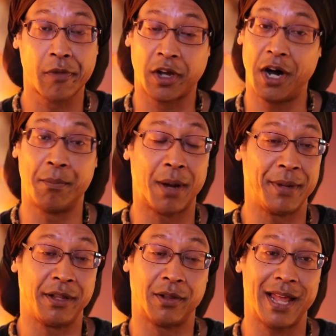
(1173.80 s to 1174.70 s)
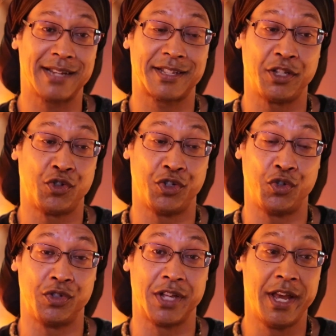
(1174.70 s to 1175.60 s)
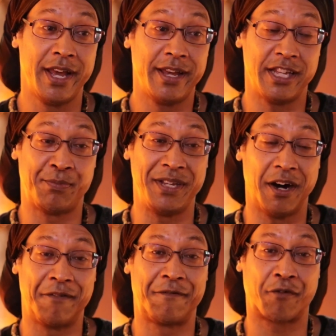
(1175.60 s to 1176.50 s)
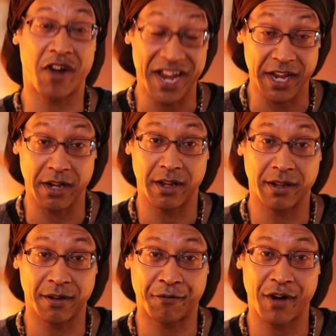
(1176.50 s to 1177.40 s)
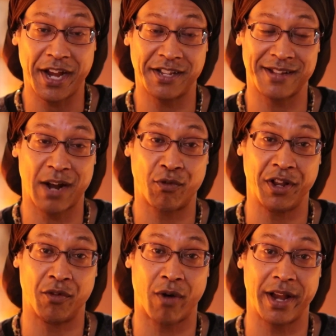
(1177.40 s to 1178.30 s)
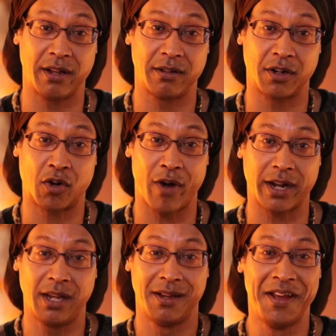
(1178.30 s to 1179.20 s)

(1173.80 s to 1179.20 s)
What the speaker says: come. I mean, the last thing you should do is be afraid. Afraid is not really the correct